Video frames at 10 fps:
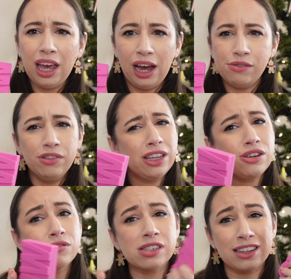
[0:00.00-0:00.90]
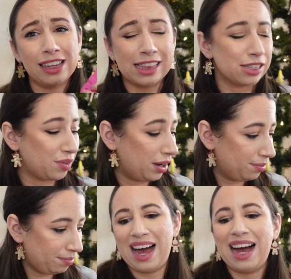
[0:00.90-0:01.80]
Yeah, I really do still like this one.
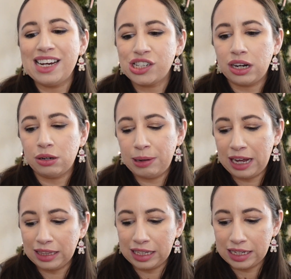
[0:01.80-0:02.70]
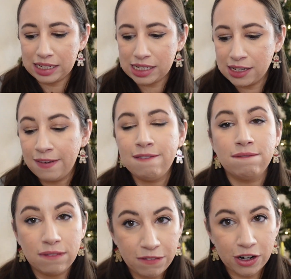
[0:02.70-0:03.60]
Eyeshadow palettes.
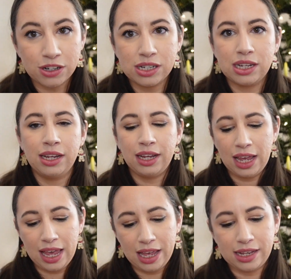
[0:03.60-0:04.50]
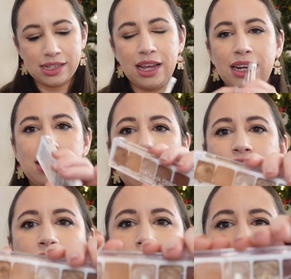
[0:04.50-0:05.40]
First is
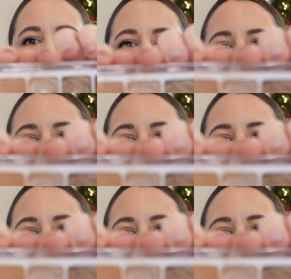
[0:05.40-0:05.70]
Natasha